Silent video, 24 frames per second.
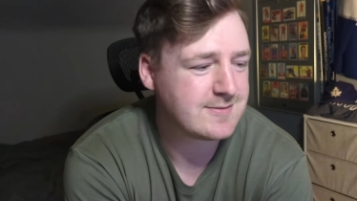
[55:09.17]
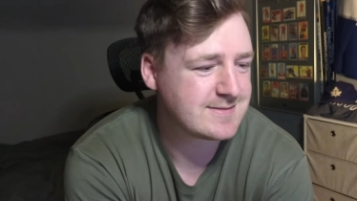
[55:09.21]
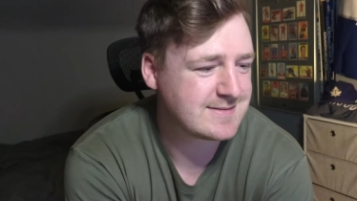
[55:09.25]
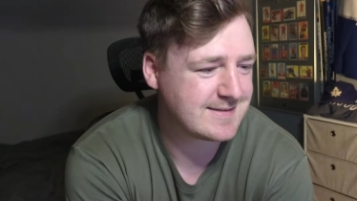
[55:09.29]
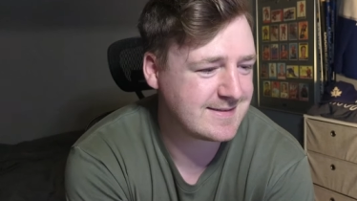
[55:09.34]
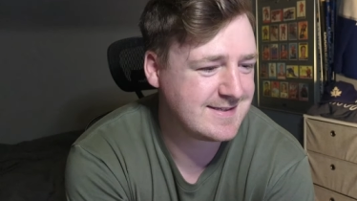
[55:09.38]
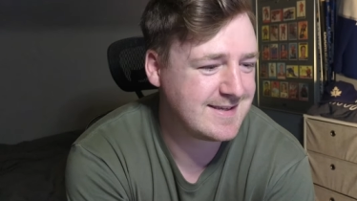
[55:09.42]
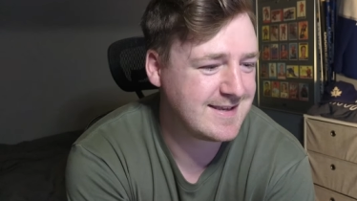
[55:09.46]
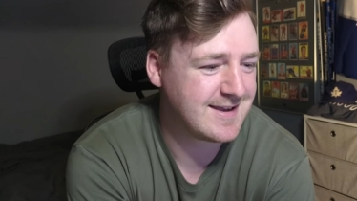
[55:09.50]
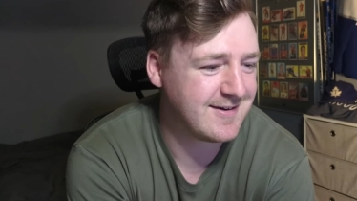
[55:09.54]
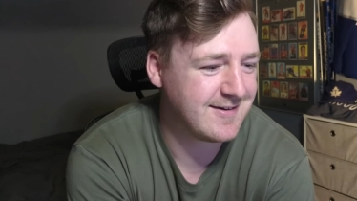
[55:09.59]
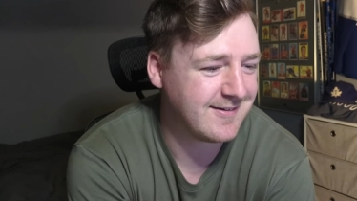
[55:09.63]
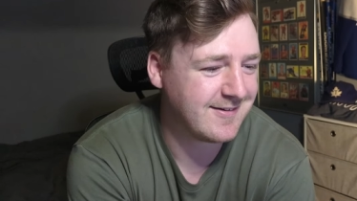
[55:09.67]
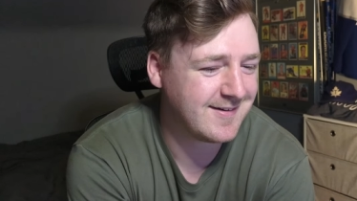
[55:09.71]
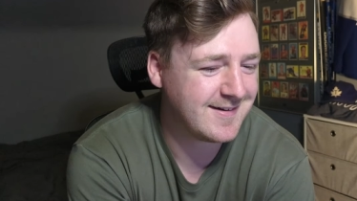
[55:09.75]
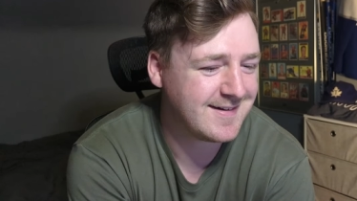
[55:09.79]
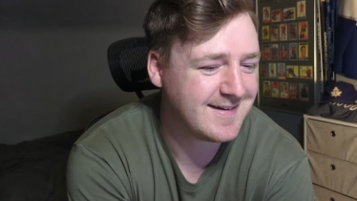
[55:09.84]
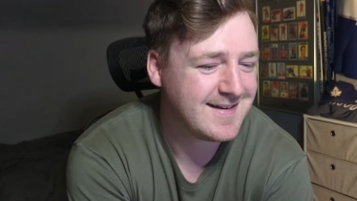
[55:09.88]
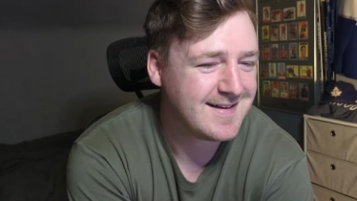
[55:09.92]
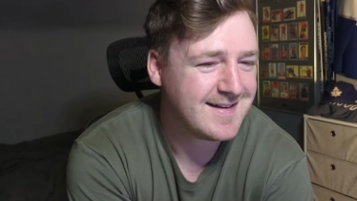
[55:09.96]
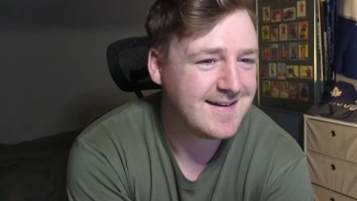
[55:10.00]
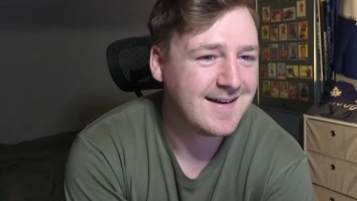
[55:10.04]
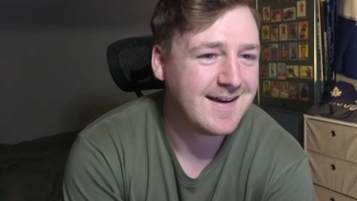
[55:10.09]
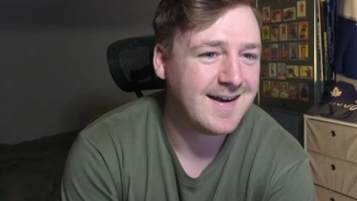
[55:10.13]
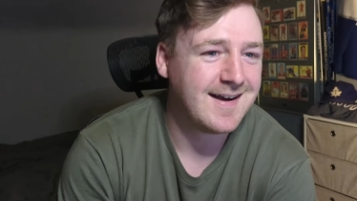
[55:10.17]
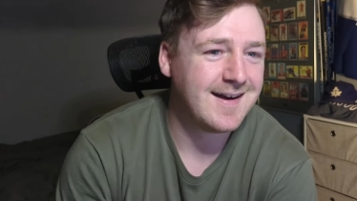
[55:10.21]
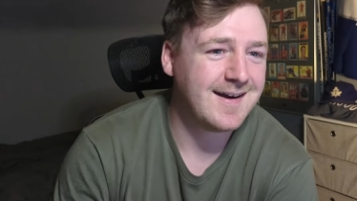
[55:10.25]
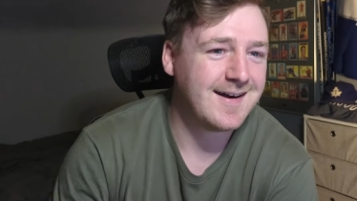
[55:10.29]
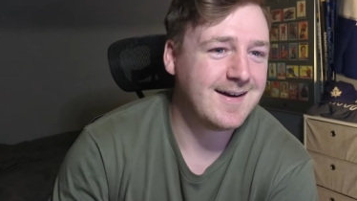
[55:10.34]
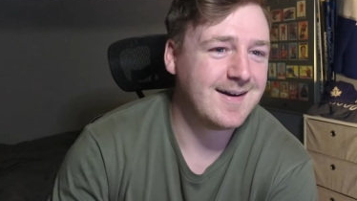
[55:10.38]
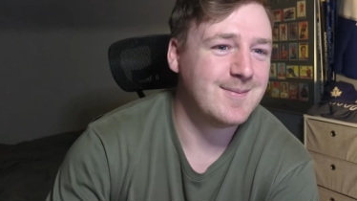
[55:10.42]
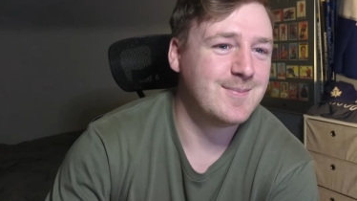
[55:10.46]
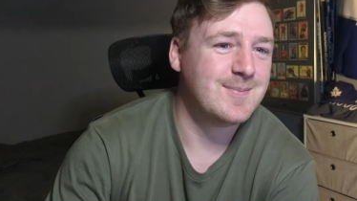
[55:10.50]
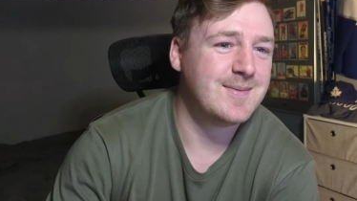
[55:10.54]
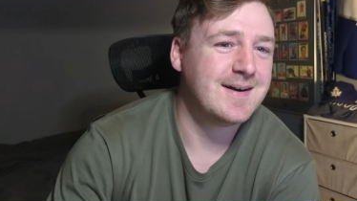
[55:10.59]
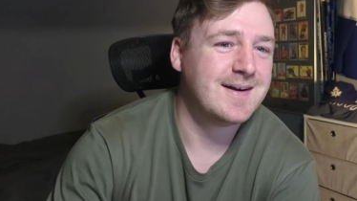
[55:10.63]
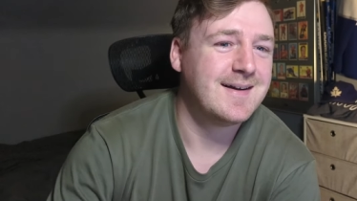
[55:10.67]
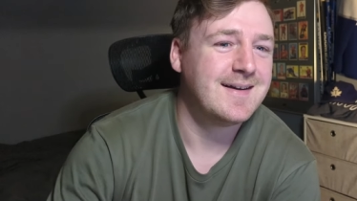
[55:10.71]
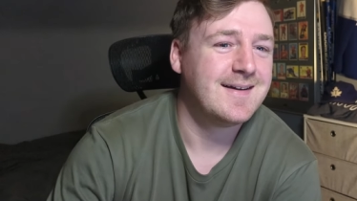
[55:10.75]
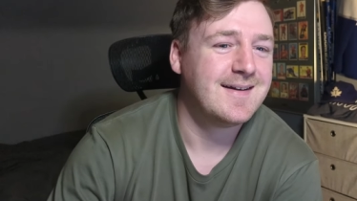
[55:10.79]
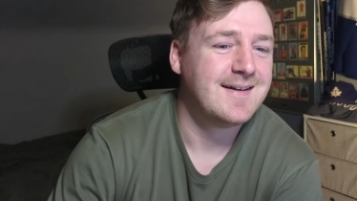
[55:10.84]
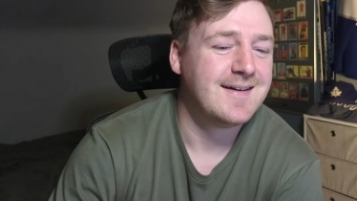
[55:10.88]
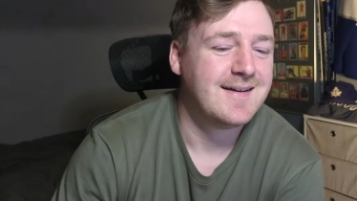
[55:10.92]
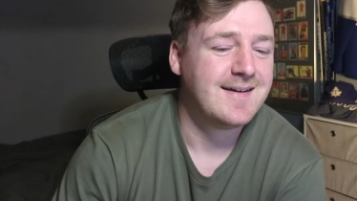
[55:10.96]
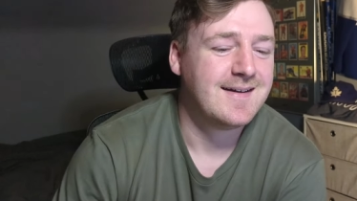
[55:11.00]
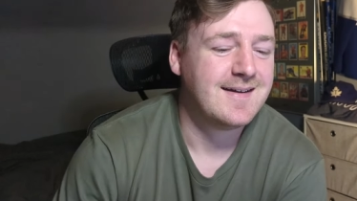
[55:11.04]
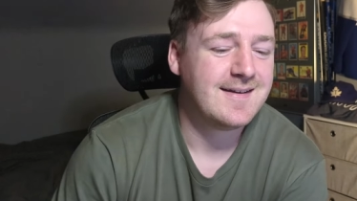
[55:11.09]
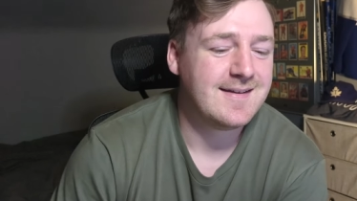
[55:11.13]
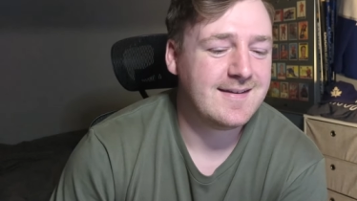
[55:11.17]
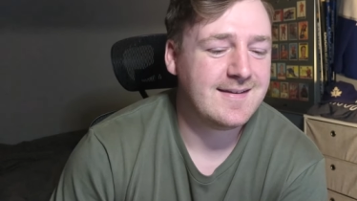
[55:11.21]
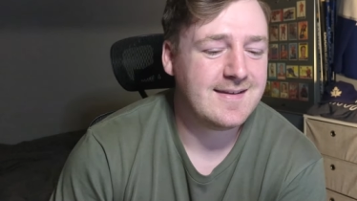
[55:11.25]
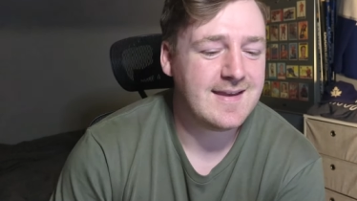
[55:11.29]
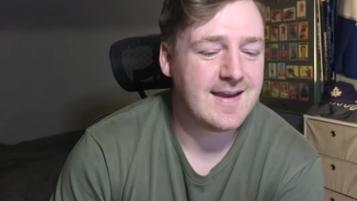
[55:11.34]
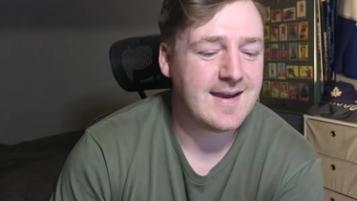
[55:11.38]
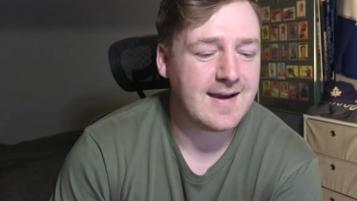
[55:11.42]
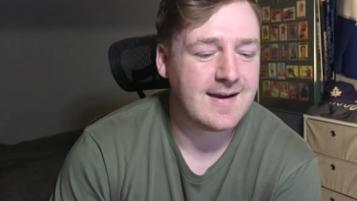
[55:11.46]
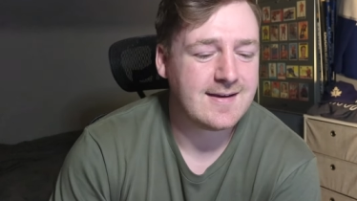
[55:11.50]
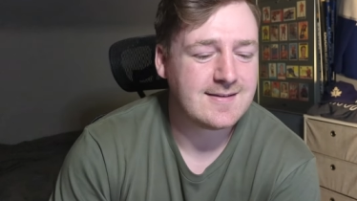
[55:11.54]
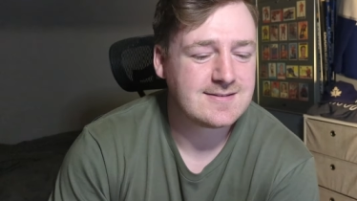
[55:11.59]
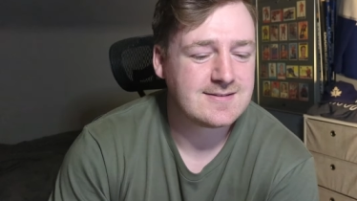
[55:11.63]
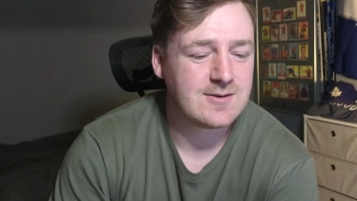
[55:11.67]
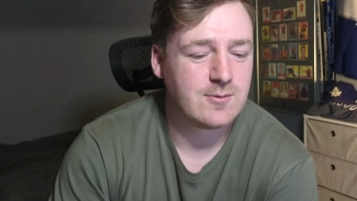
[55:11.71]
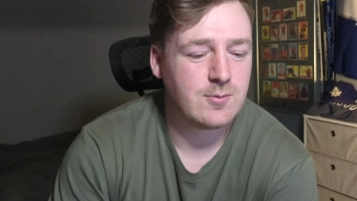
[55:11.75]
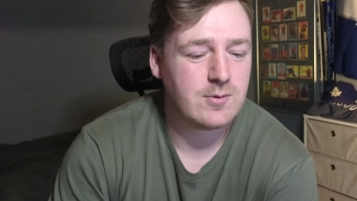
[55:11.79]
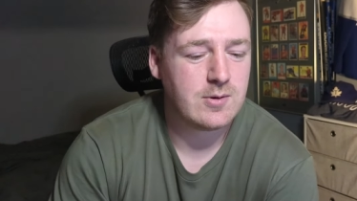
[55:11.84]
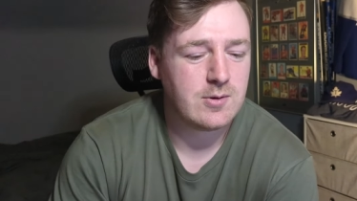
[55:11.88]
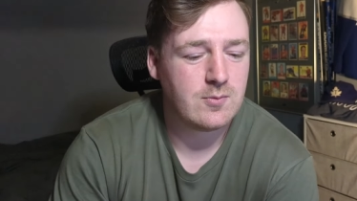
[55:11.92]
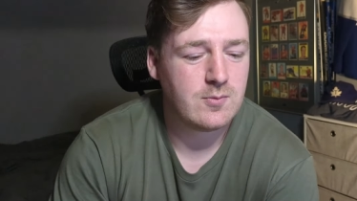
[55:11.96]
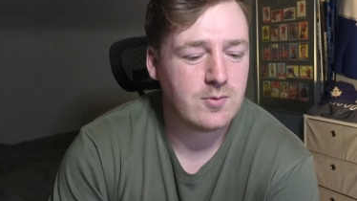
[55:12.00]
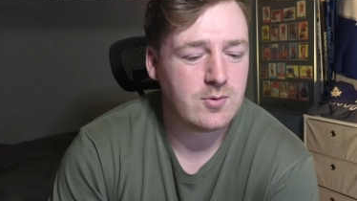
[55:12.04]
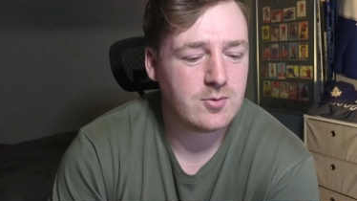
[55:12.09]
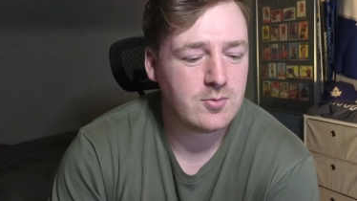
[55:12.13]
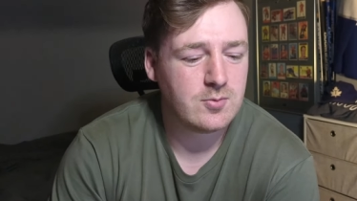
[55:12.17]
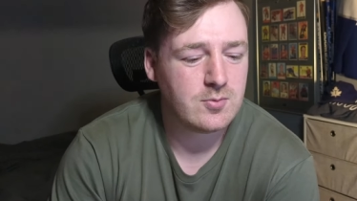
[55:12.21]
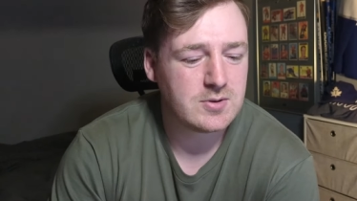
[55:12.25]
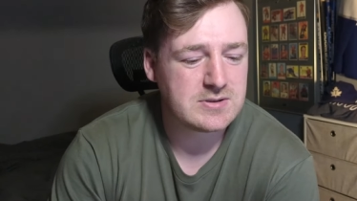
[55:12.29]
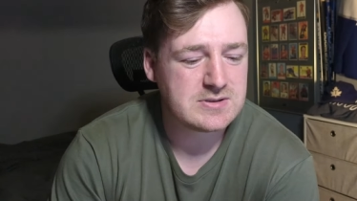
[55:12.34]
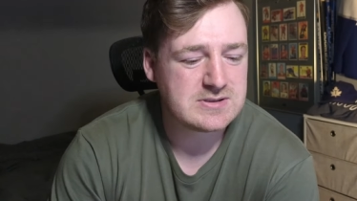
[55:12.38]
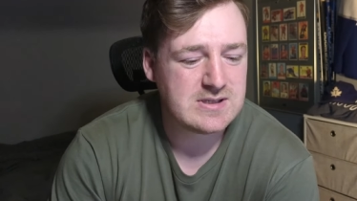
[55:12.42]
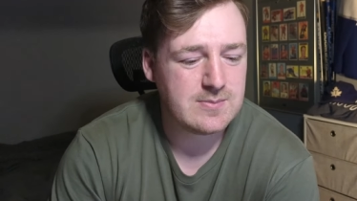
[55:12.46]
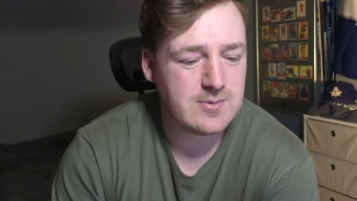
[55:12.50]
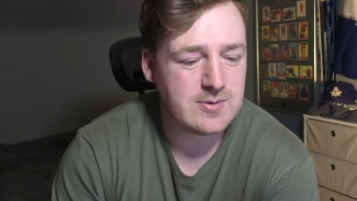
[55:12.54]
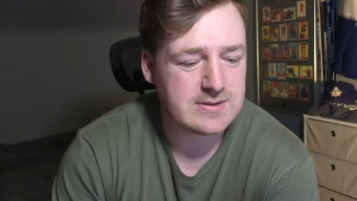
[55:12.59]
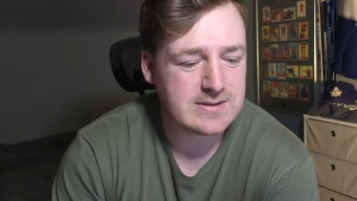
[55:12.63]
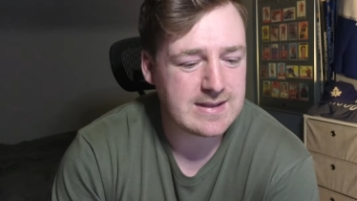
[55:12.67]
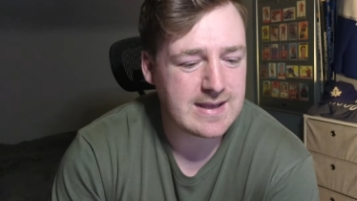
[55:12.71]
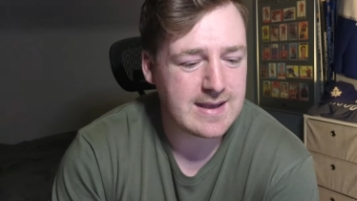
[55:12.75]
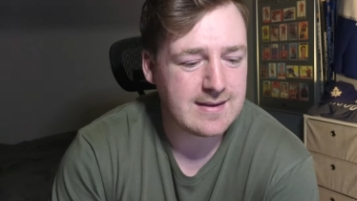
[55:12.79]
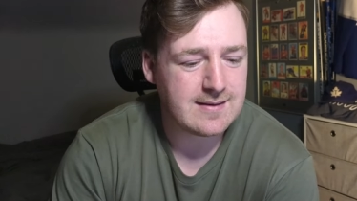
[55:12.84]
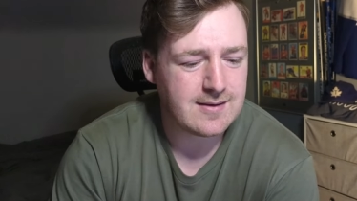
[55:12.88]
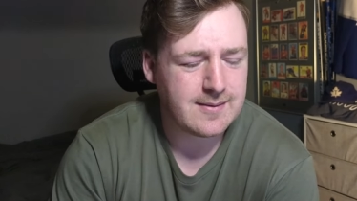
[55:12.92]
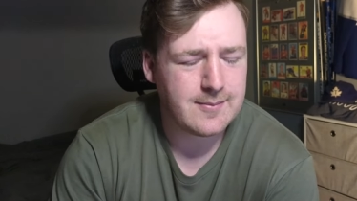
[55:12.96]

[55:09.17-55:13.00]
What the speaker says: So we'll see about that.